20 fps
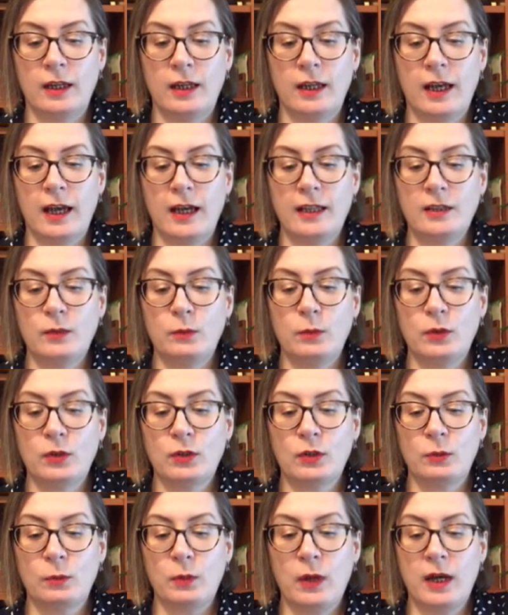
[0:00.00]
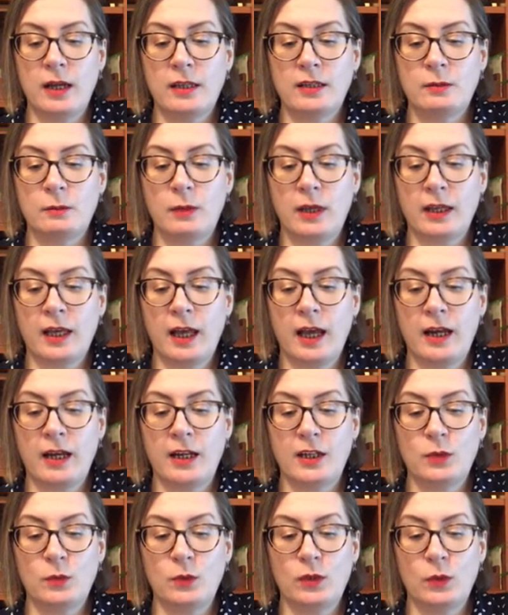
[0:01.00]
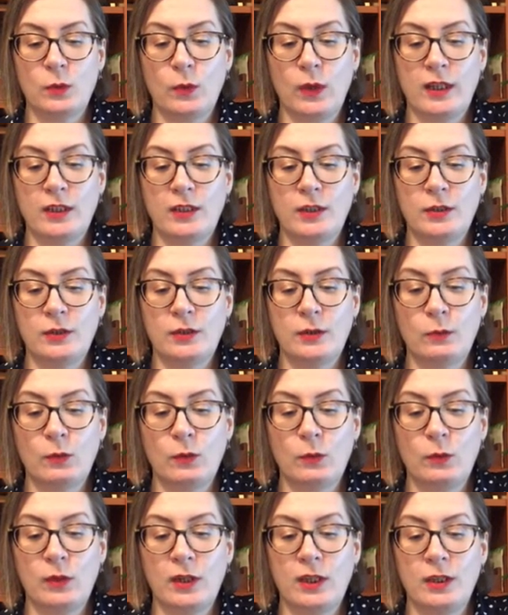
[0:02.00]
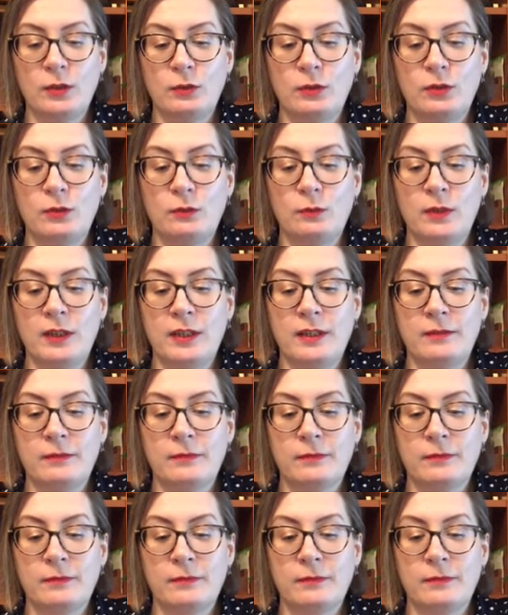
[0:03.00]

At the Borgo Pass my carriage will await you and will bring you to me.